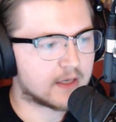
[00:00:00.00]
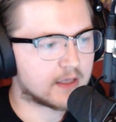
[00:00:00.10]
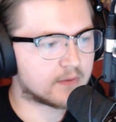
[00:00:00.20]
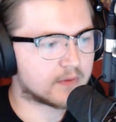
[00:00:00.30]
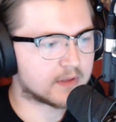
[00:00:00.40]

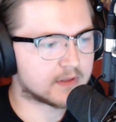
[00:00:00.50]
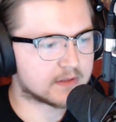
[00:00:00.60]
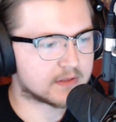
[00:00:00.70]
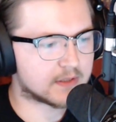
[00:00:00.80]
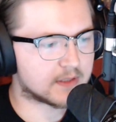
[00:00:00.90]
He
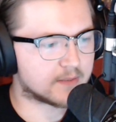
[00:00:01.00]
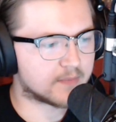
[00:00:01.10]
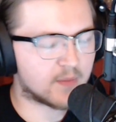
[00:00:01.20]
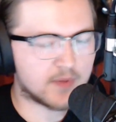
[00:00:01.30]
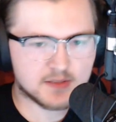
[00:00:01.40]
was
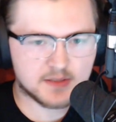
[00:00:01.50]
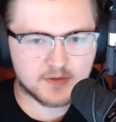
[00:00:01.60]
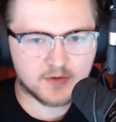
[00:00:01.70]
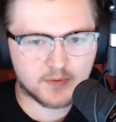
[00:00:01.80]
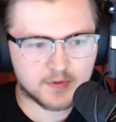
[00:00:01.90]
a business
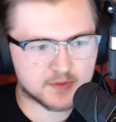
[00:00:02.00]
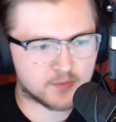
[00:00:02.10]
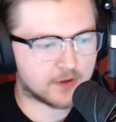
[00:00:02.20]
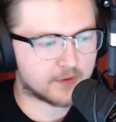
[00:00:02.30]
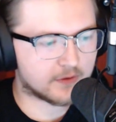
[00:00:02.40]
owner with his
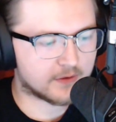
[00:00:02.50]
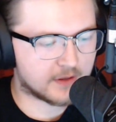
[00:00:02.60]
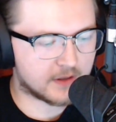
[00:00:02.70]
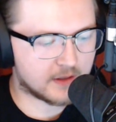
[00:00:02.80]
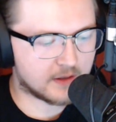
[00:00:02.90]
brother.
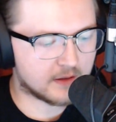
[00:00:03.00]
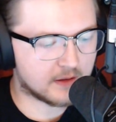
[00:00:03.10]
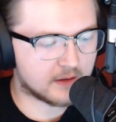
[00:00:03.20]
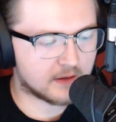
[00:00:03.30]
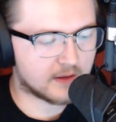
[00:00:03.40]
He
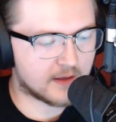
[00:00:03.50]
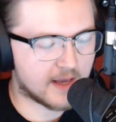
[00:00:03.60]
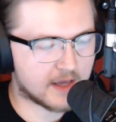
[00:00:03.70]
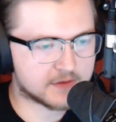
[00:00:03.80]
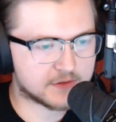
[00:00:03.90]

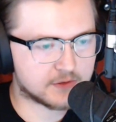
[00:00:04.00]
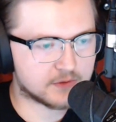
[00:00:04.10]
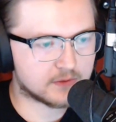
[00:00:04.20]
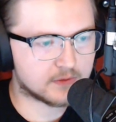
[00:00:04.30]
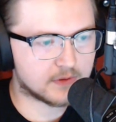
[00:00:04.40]
had
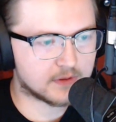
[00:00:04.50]
to